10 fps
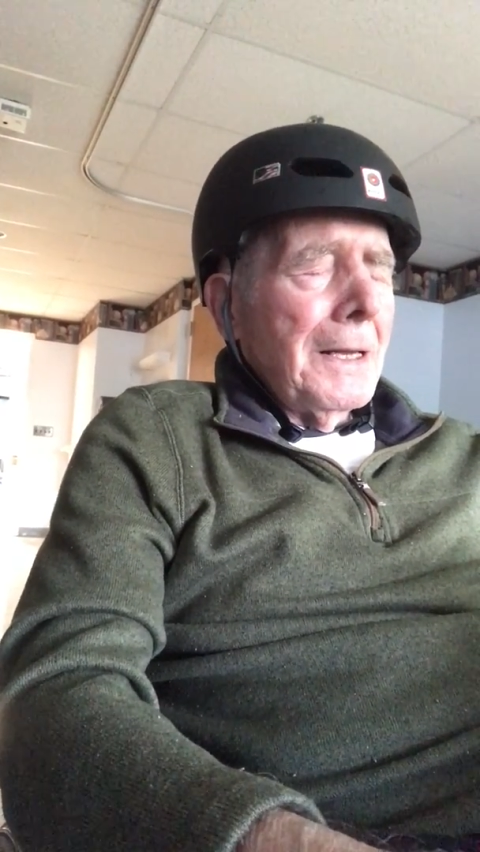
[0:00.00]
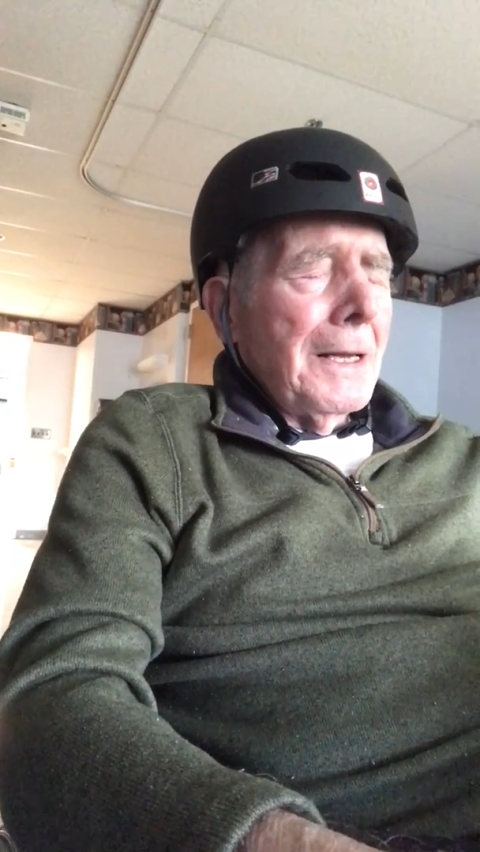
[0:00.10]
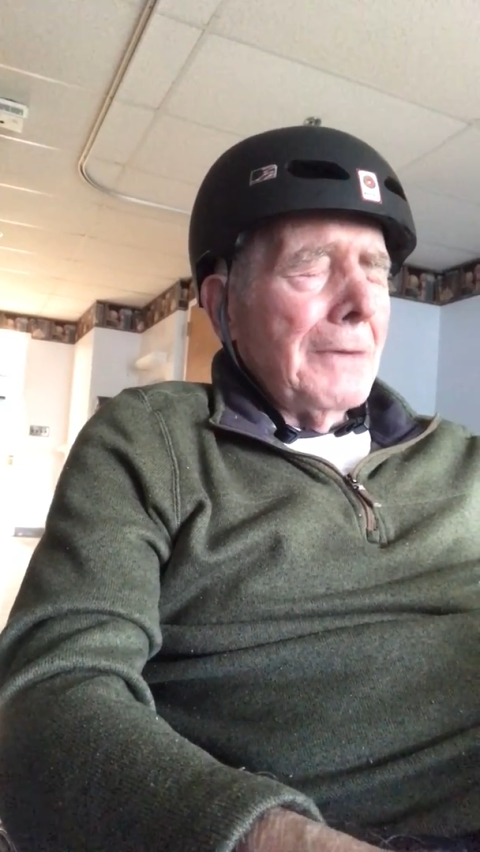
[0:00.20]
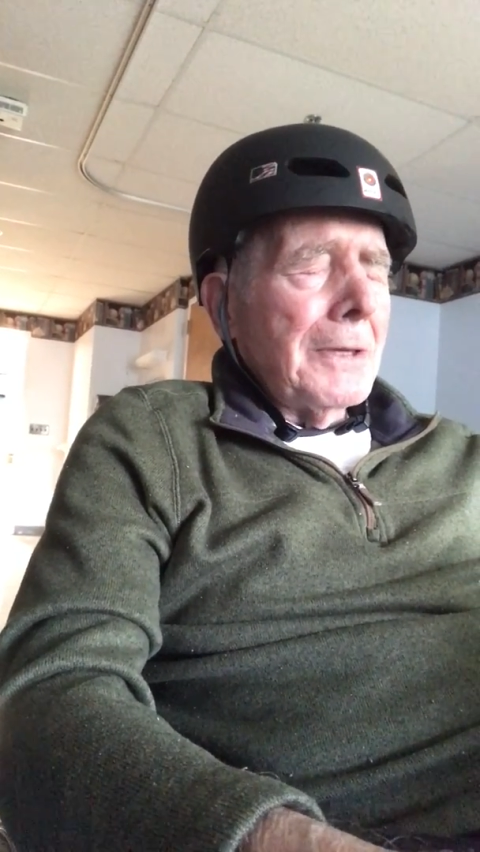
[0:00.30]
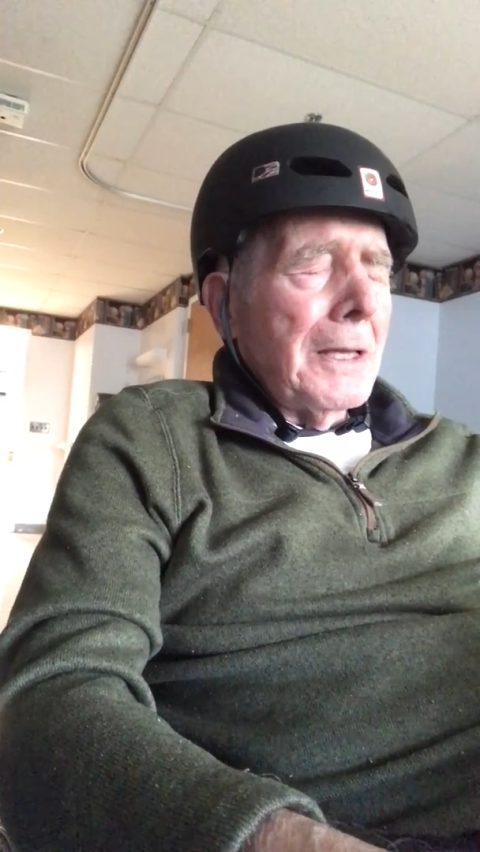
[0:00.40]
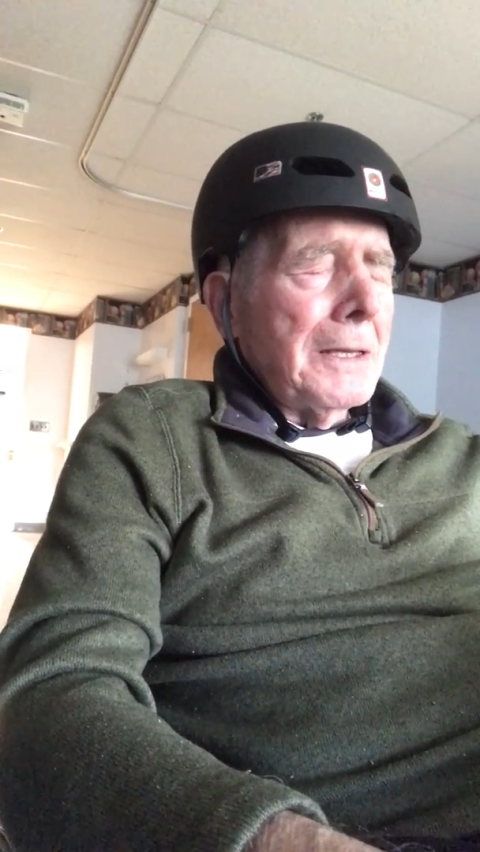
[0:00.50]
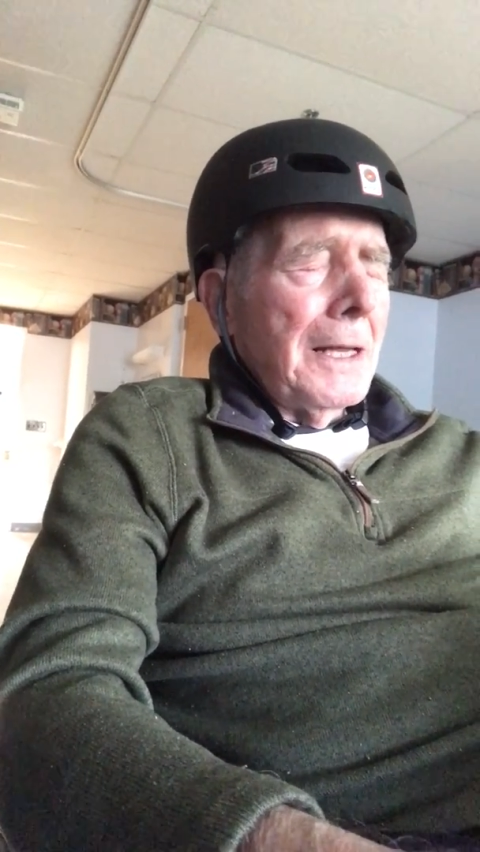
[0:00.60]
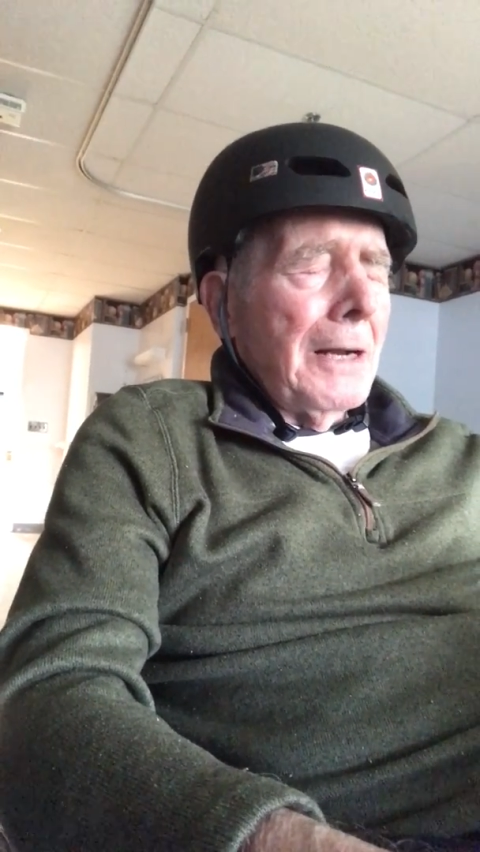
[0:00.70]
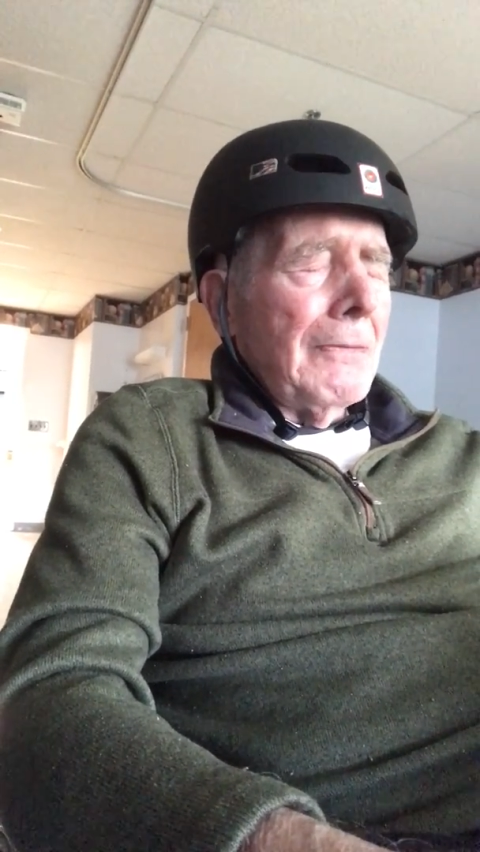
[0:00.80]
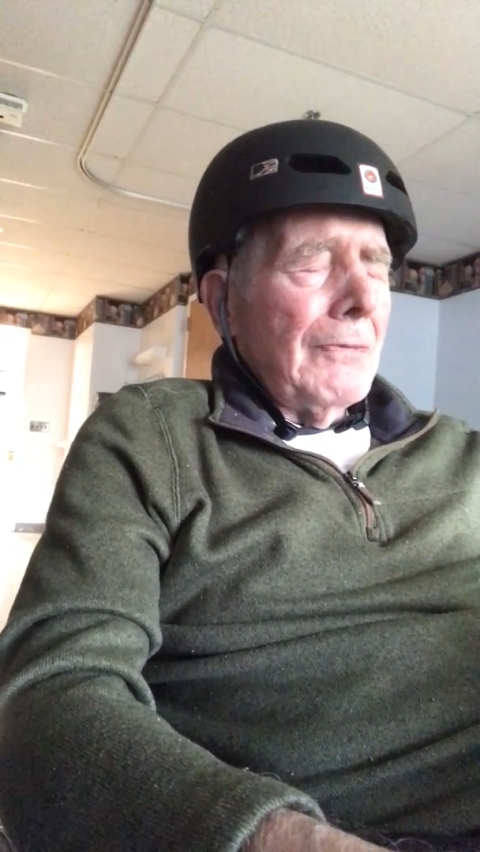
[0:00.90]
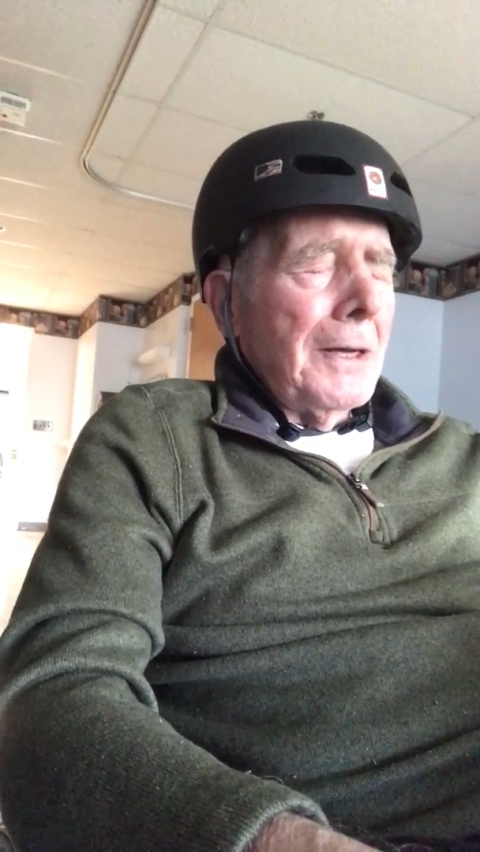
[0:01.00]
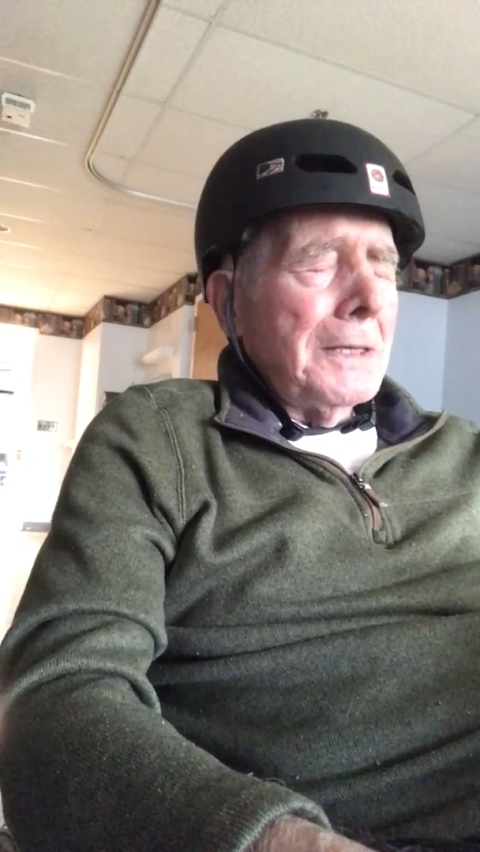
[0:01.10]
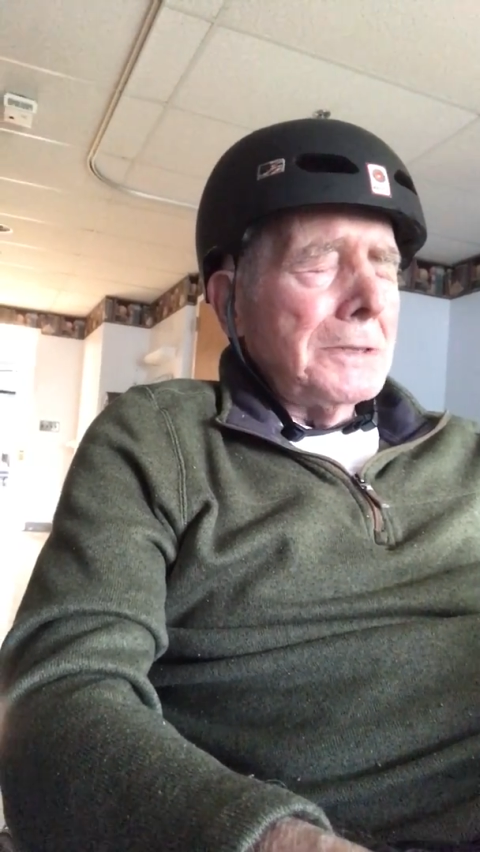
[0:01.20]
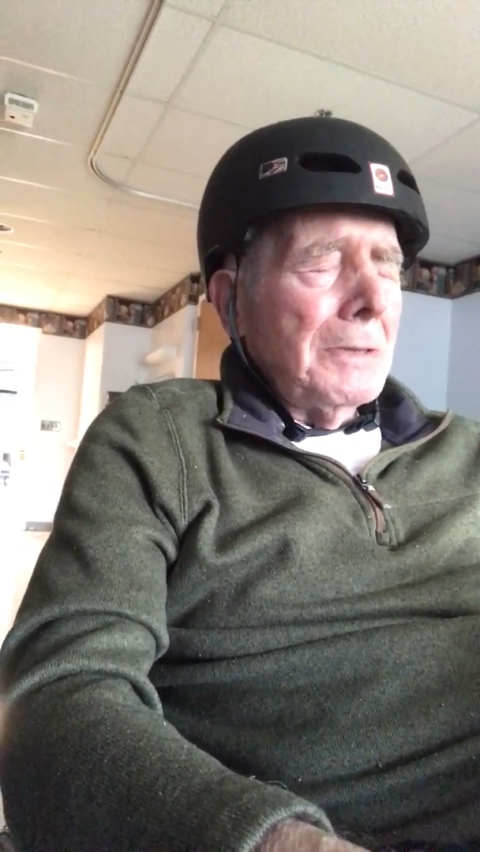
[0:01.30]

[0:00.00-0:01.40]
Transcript: I'll have to get that out and find it